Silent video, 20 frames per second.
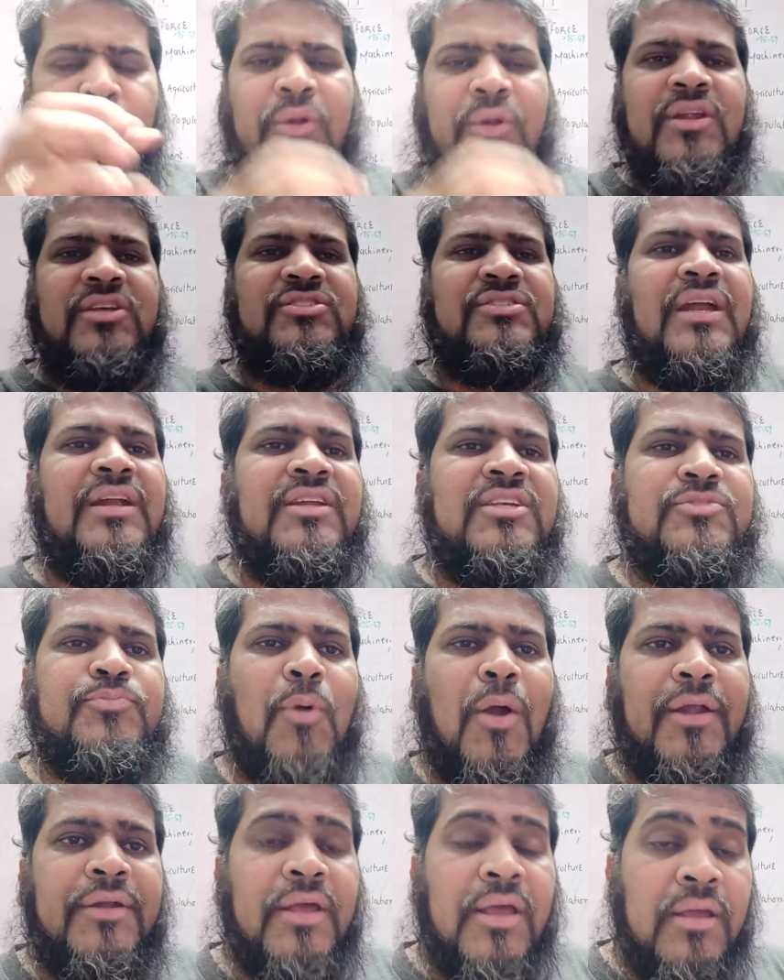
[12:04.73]
to understand this
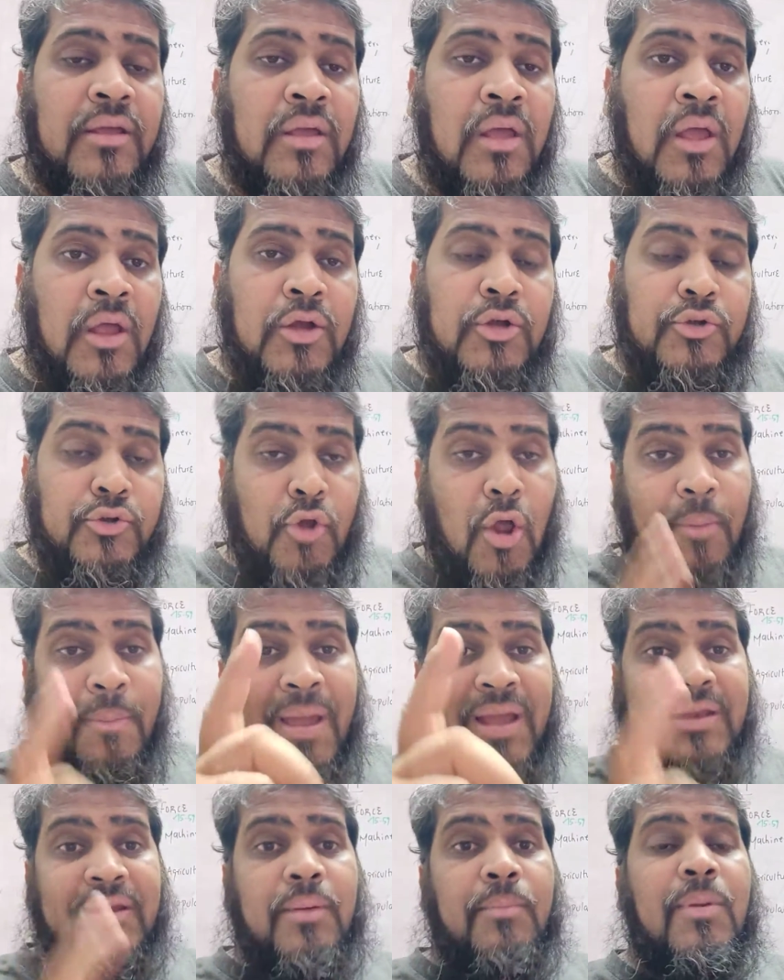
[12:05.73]
point.
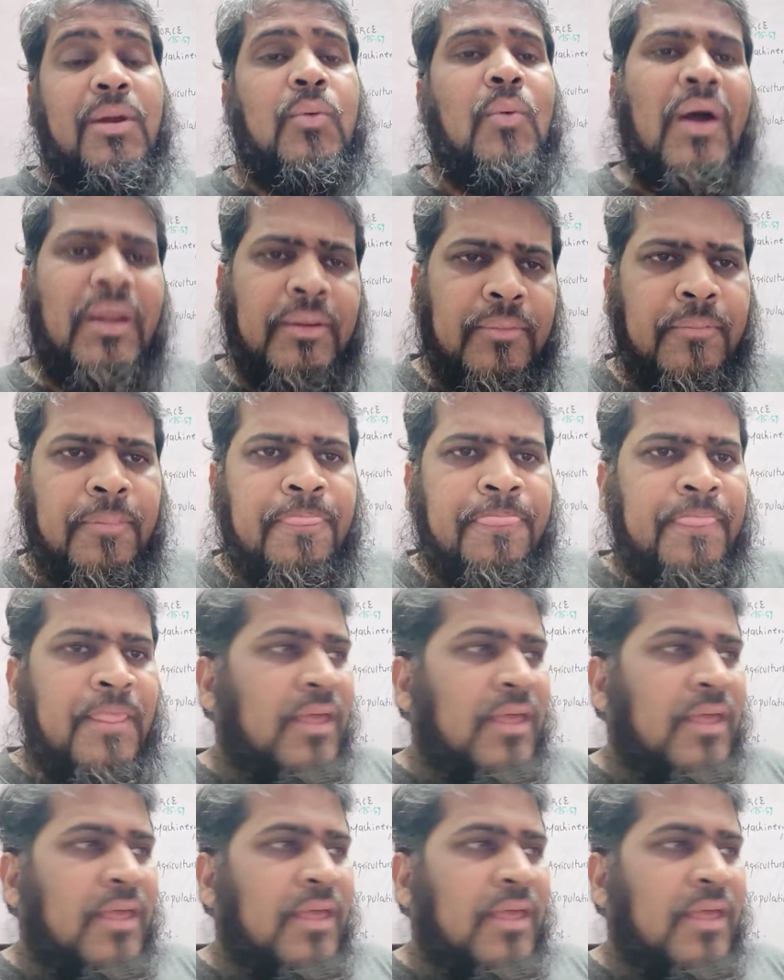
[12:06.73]
Drawback number 1.